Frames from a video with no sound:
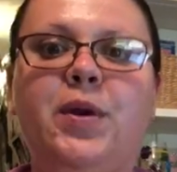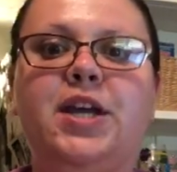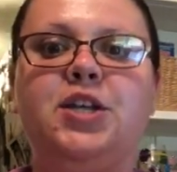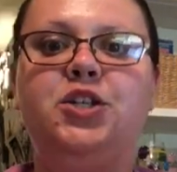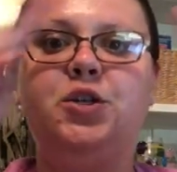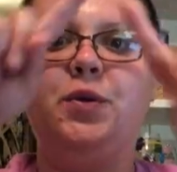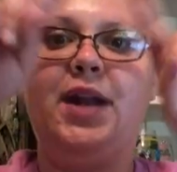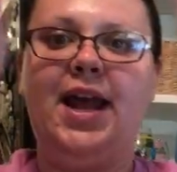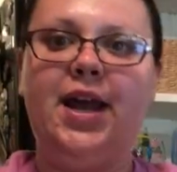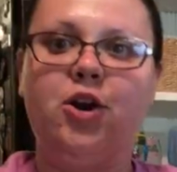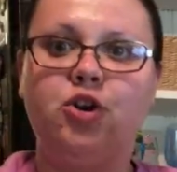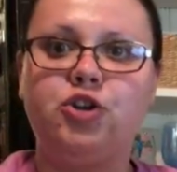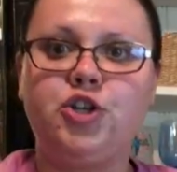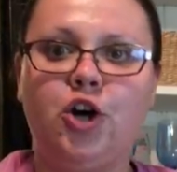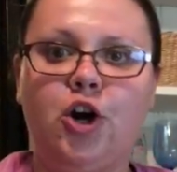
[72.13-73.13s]
we can do an
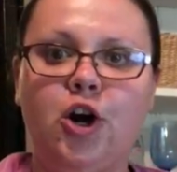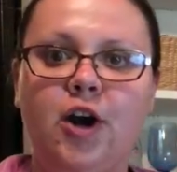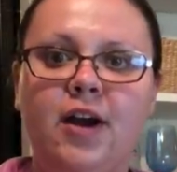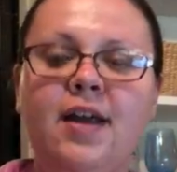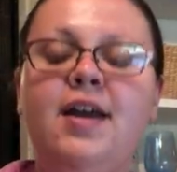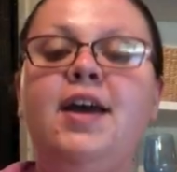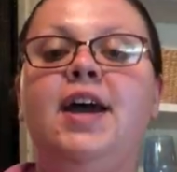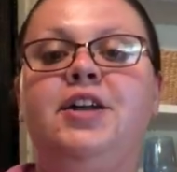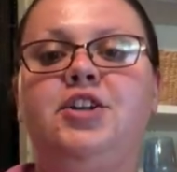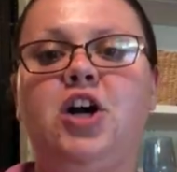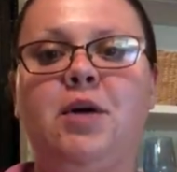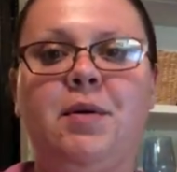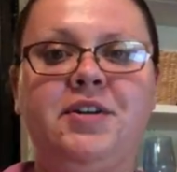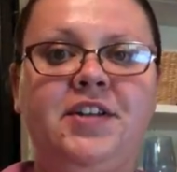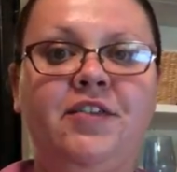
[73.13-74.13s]
anchor chart and
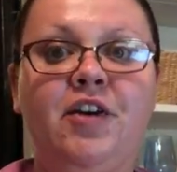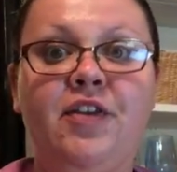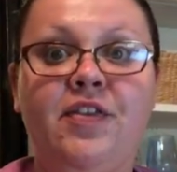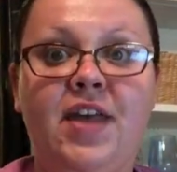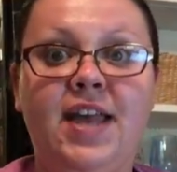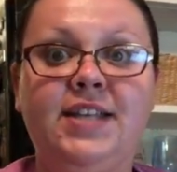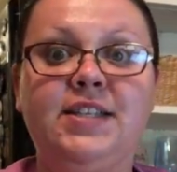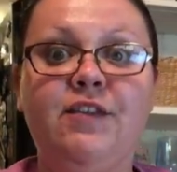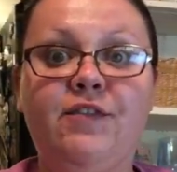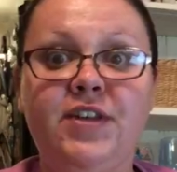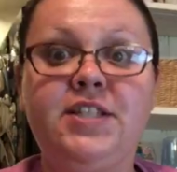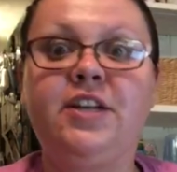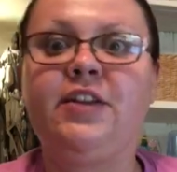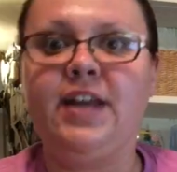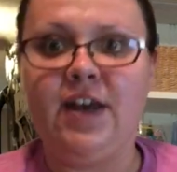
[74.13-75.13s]
talk about different things that
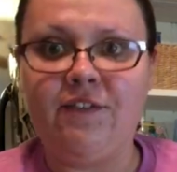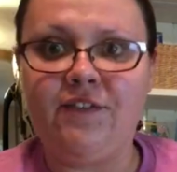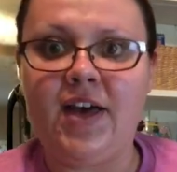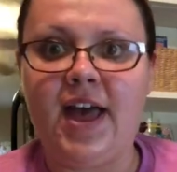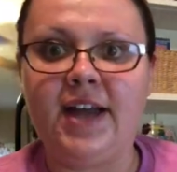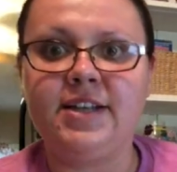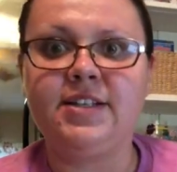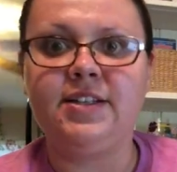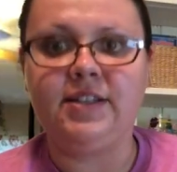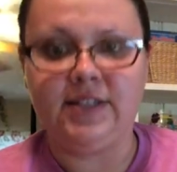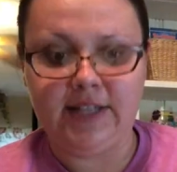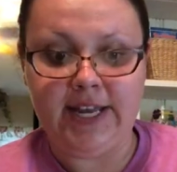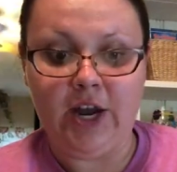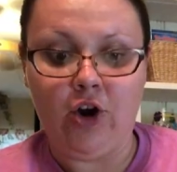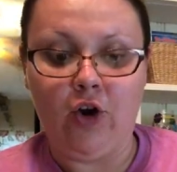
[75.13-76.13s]
physically affect
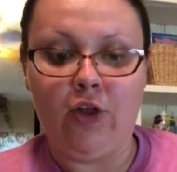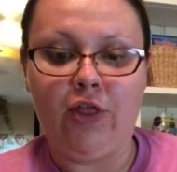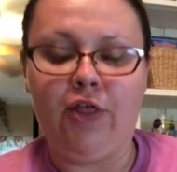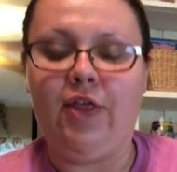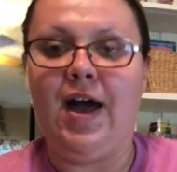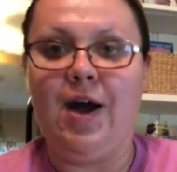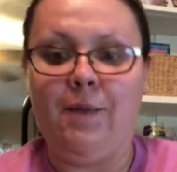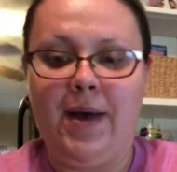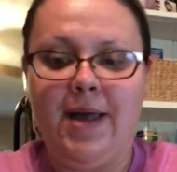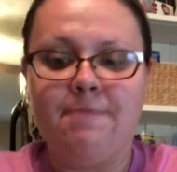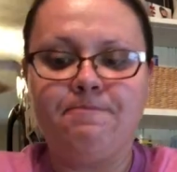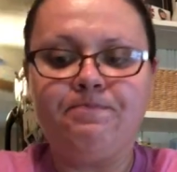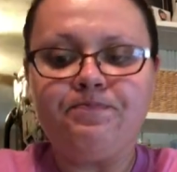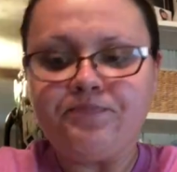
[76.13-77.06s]
the earth that way.